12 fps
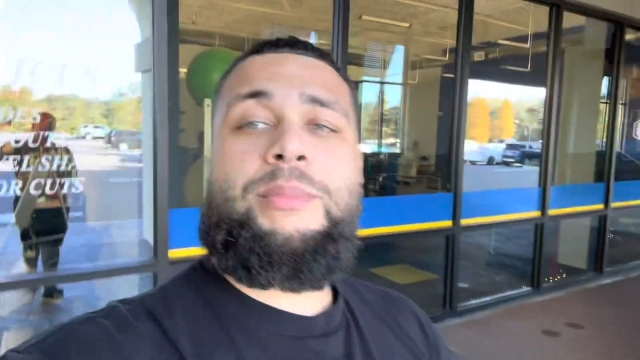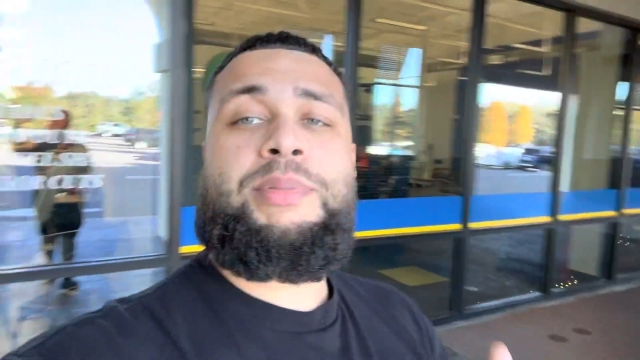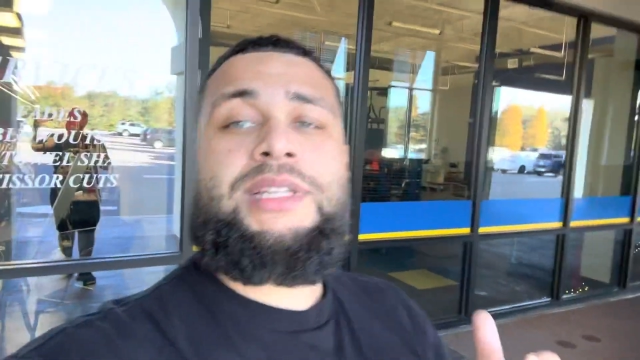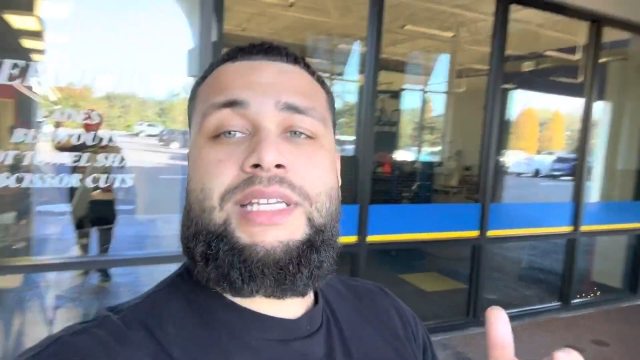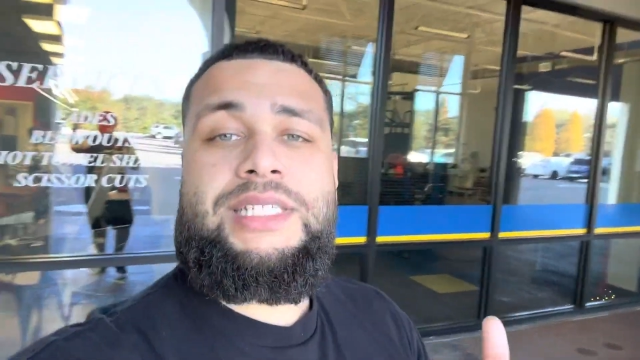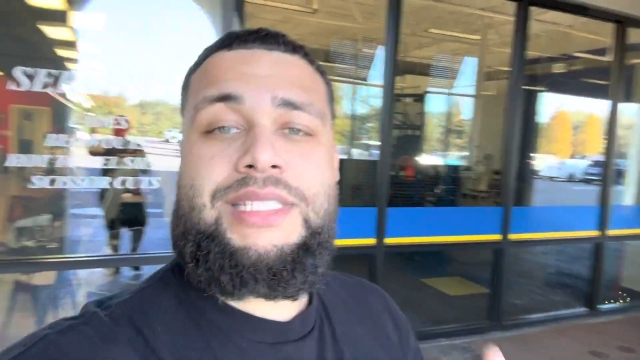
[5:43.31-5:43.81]

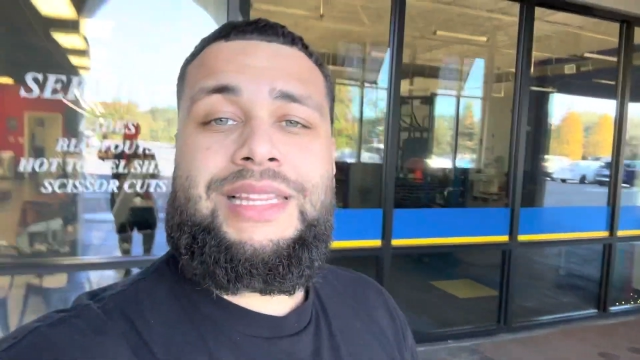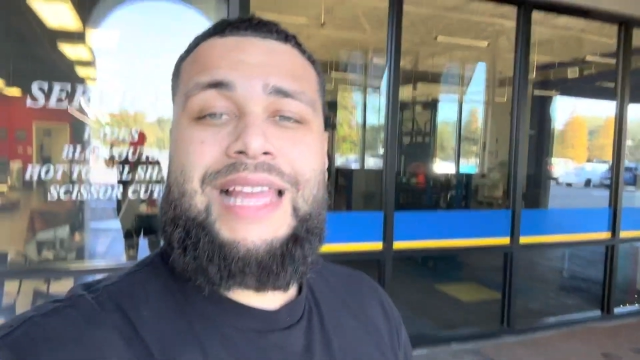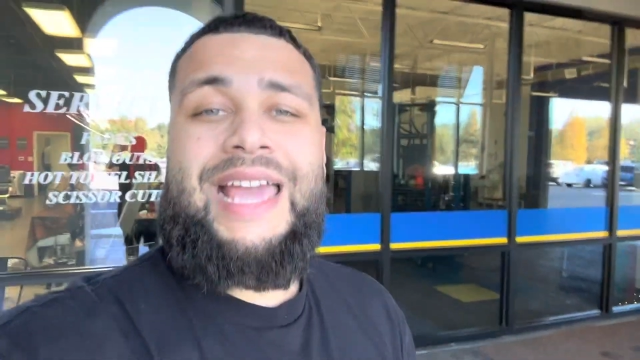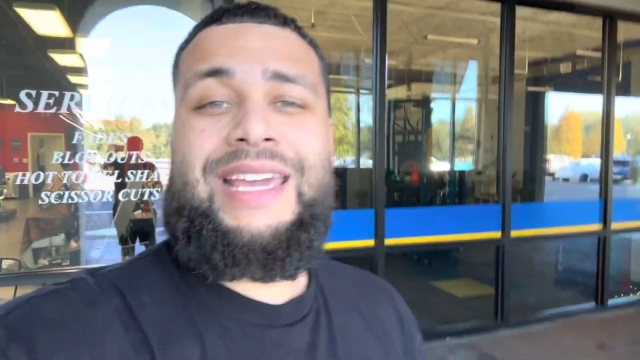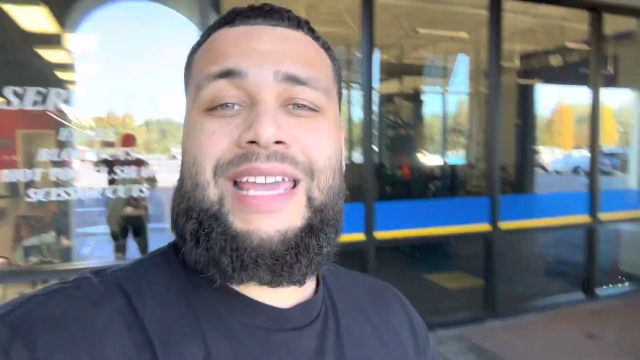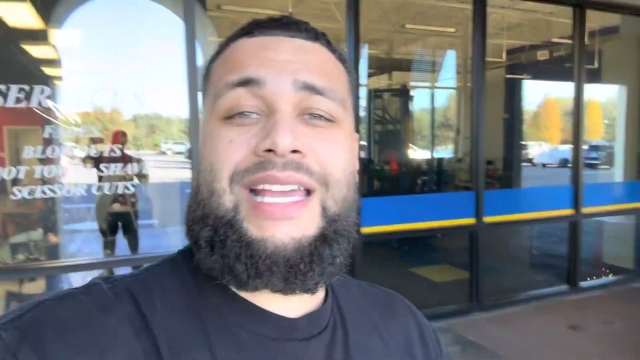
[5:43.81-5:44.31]
please
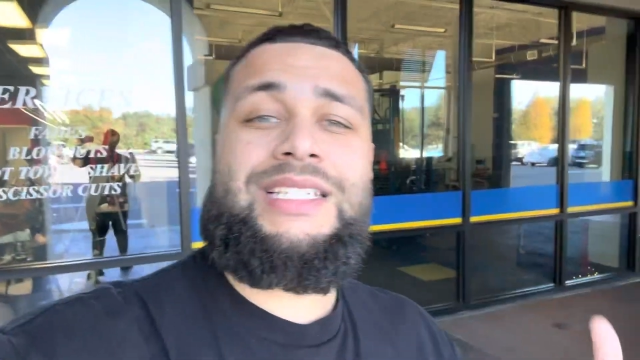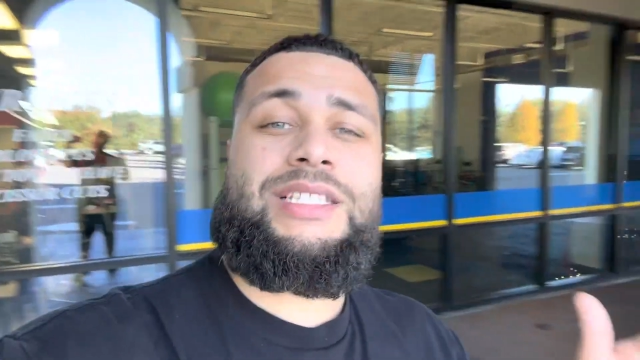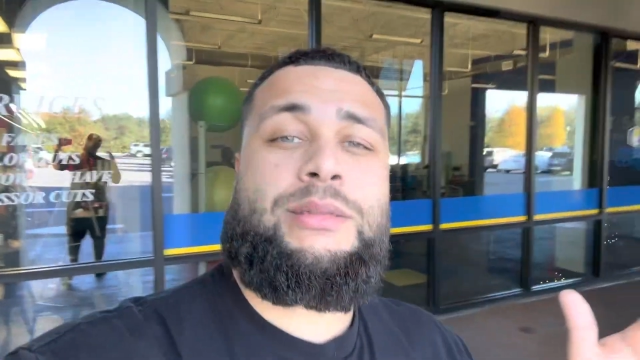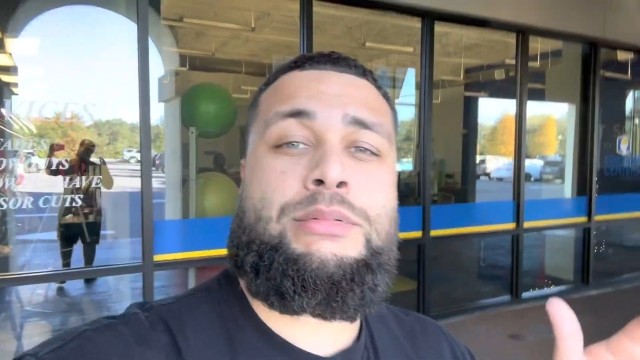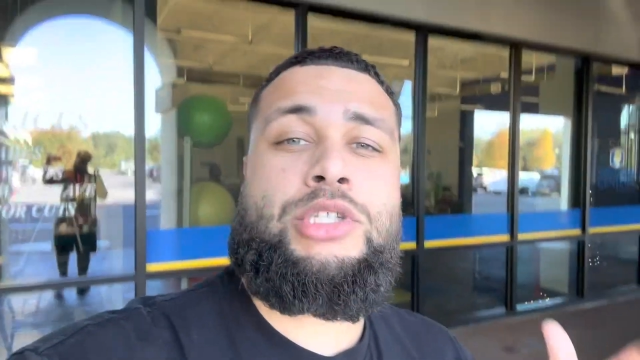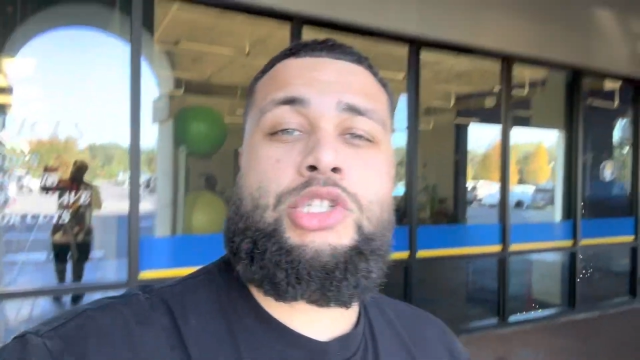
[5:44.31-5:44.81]
like and
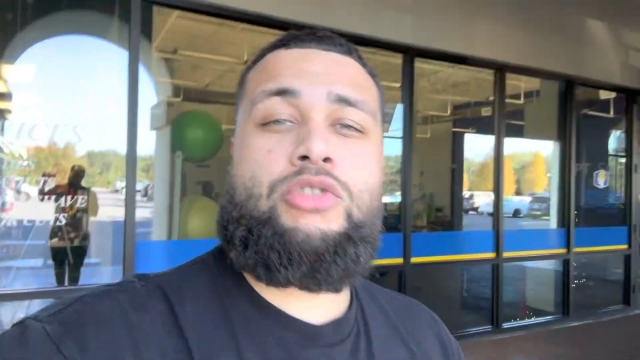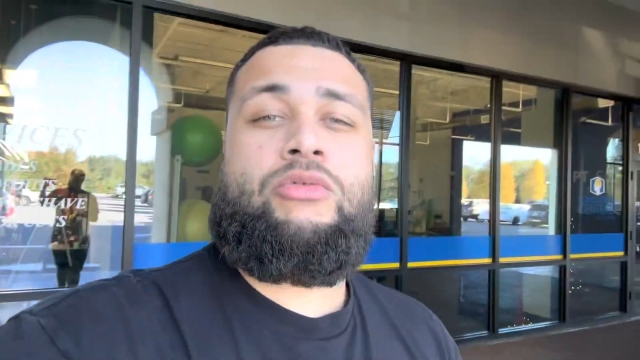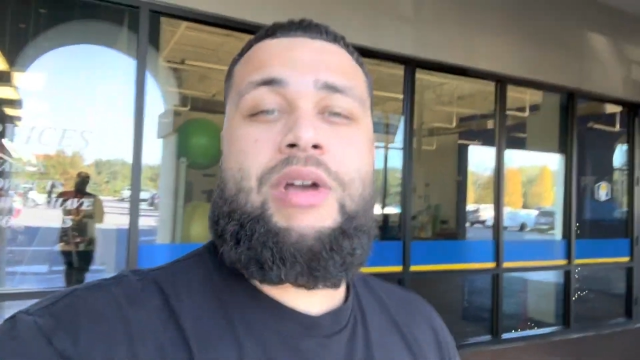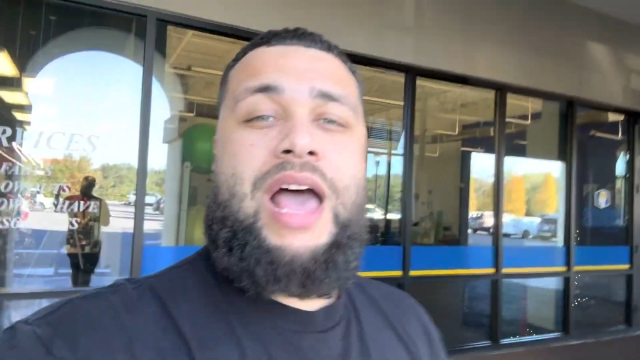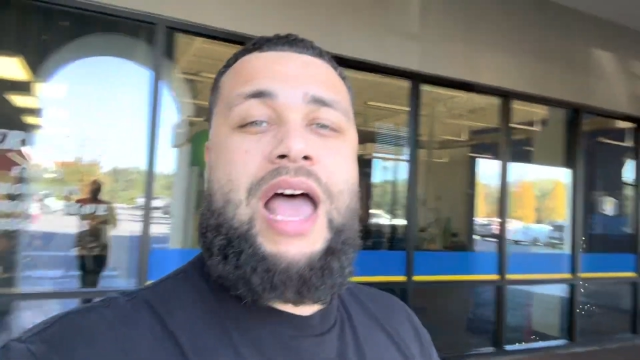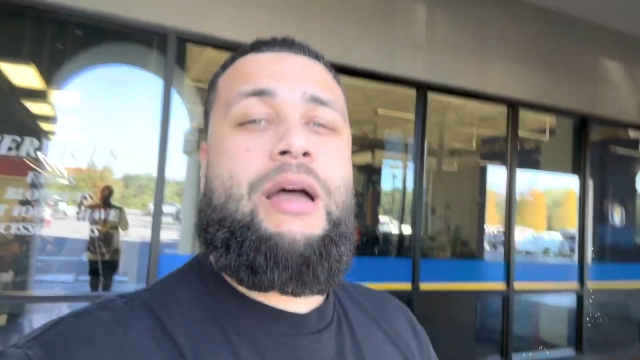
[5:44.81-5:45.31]

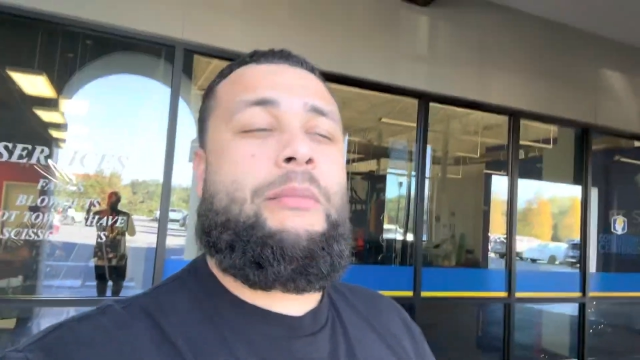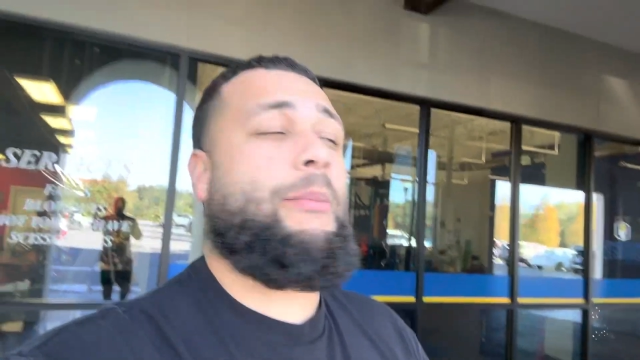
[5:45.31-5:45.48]
subscribe.